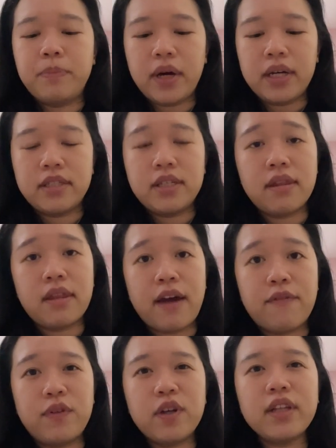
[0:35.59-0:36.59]
But I
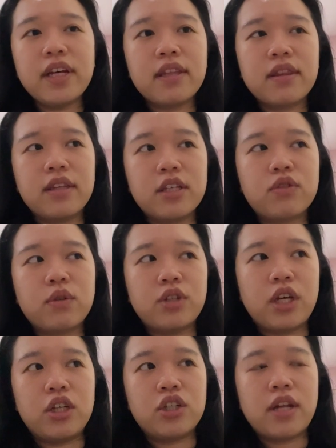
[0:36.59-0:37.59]
feel like this
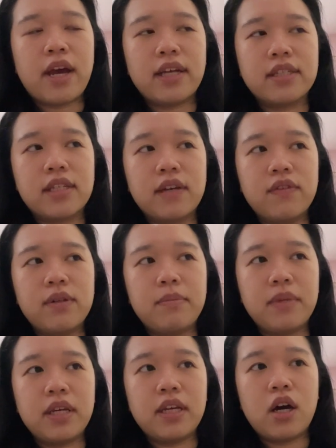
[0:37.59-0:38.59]
rotation has given
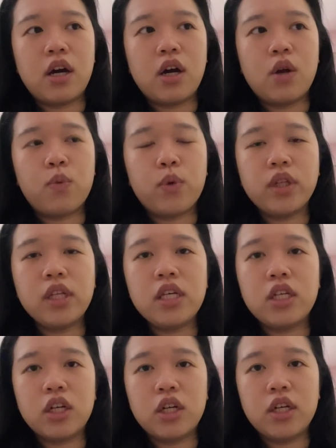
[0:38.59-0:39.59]
me a really
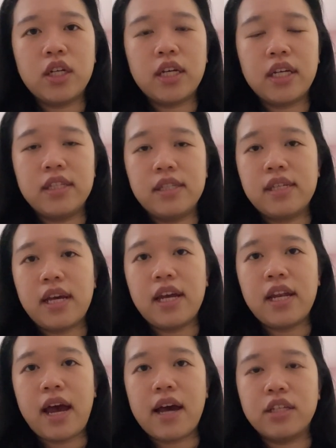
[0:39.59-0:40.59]
good
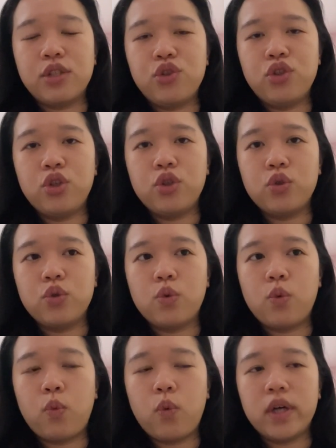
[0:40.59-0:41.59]
insight as to
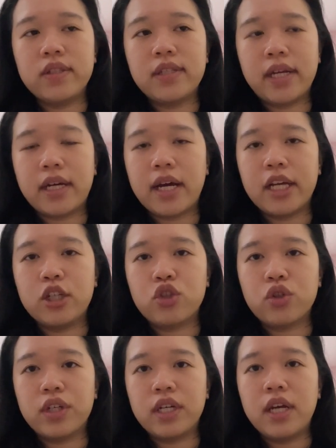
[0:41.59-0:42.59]
what
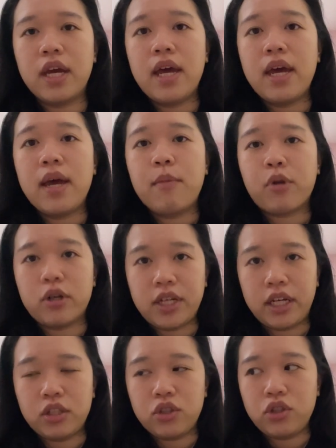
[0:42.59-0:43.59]
psychiatry
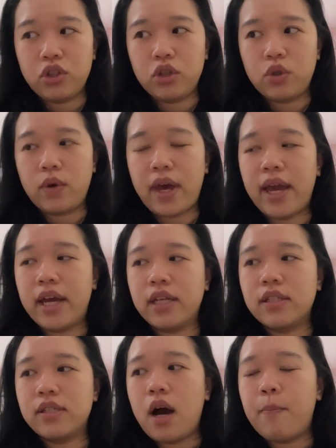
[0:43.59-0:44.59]
pertains to.
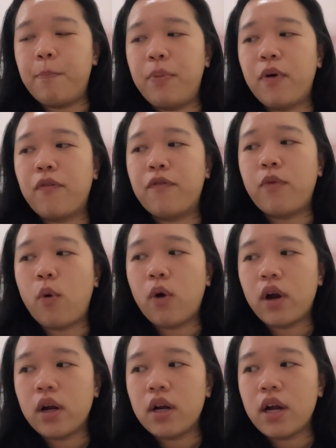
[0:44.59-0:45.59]
And
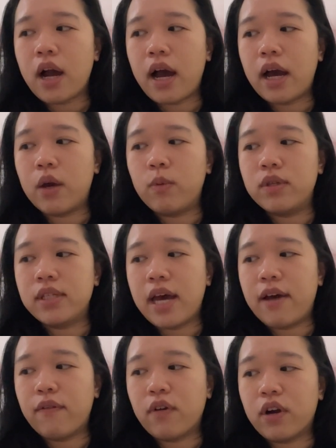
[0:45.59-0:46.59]
before I was
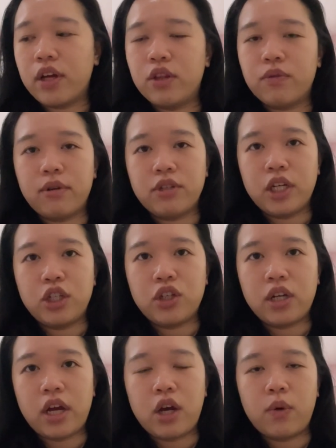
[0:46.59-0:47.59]
ever in the
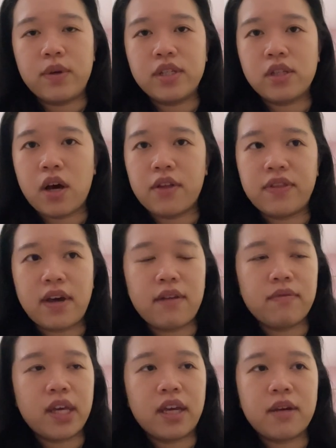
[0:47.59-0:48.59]
rotation, I always thought
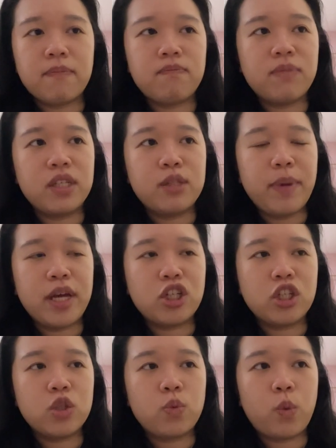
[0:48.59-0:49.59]
that like these
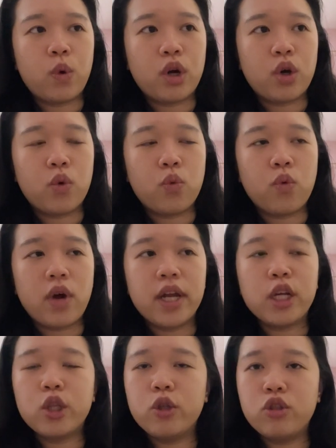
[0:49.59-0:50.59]
patients were
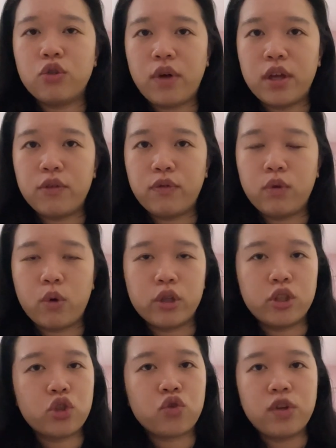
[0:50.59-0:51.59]
running loose around the floor,
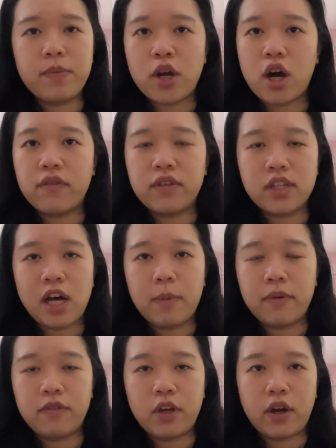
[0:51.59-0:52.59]
screaming off the top
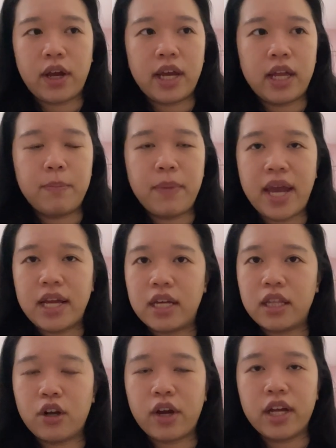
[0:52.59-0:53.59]
of their head,
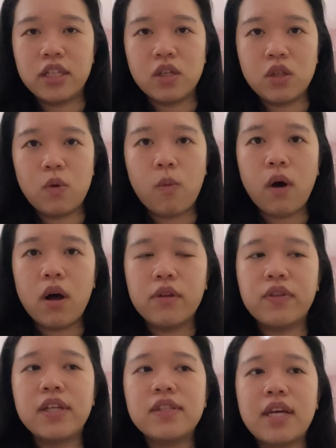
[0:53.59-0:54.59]
banging their heads on the wall,
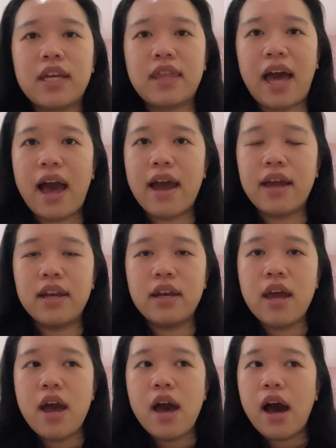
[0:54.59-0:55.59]
things like that. And
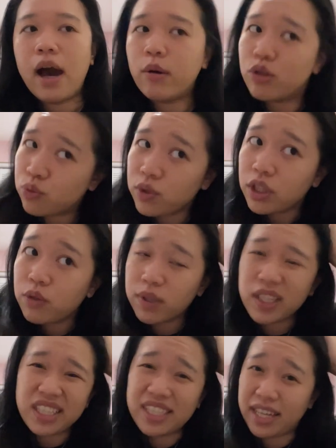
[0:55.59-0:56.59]
I was really,
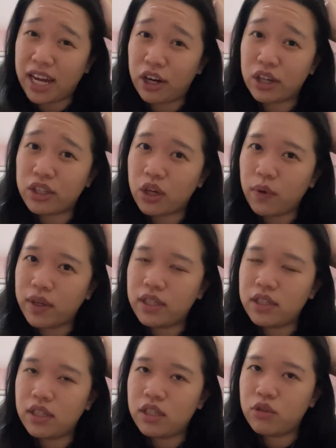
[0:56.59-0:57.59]
really scared going
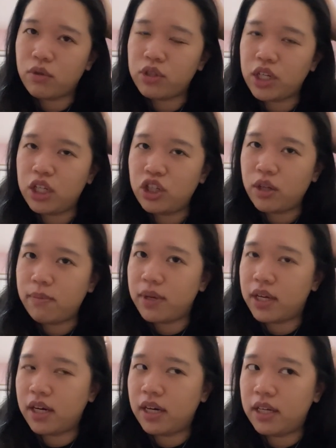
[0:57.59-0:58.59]
into this rotation
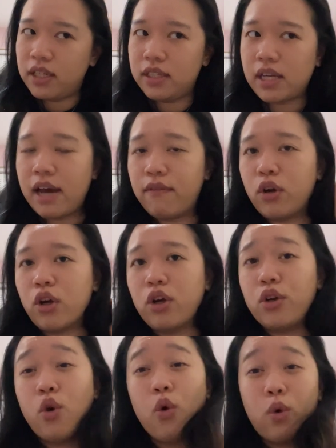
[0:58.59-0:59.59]
because I've
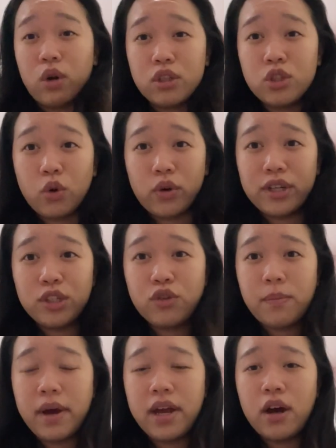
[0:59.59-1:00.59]
heard horror stories
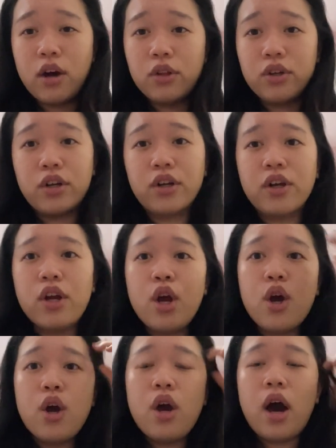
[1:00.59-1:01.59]
from my other
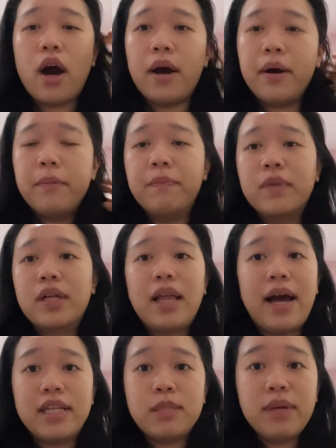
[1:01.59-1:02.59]

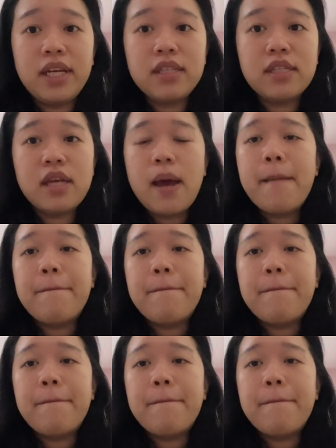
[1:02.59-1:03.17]
classmates.